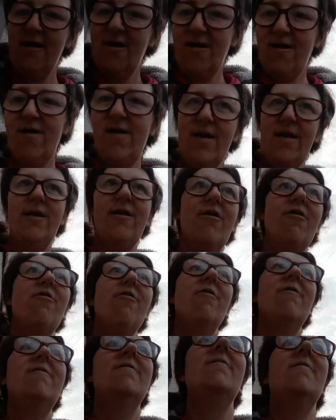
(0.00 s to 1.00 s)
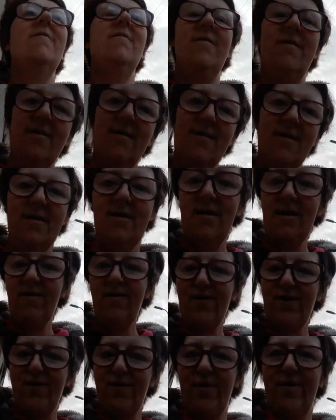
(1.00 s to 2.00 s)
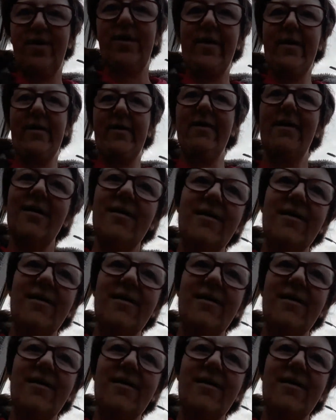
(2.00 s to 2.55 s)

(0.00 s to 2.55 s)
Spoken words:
all in all, it was worth it.